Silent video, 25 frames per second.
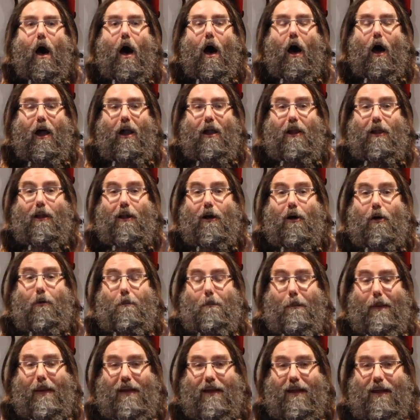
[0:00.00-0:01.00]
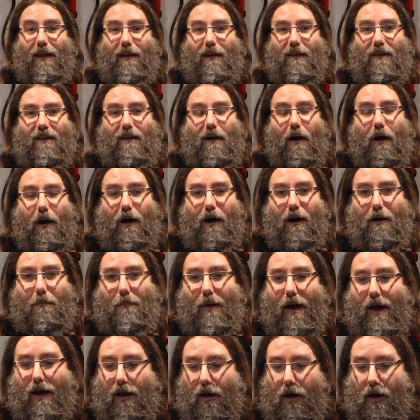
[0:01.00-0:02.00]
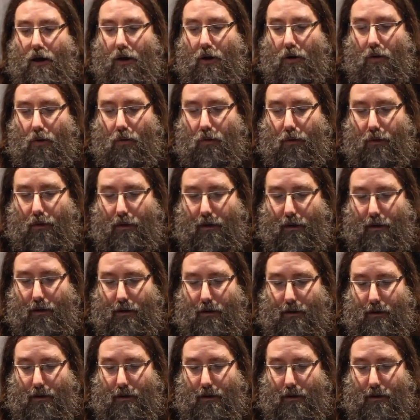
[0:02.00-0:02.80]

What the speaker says: All opinions are my own.